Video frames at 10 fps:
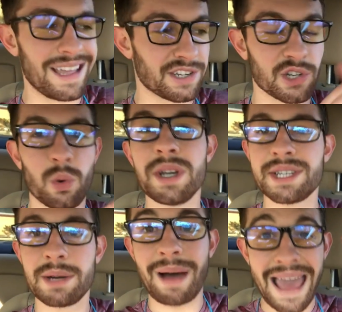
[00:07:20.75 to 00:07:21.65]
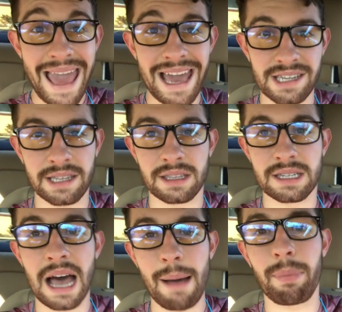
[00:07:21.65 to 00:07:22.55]
and squeezing my ass at the
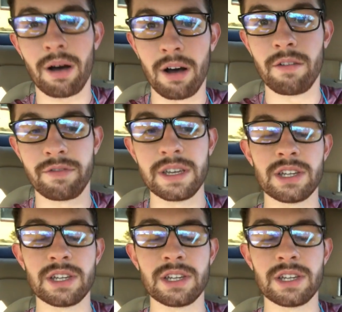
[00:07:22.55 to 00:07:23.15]
top of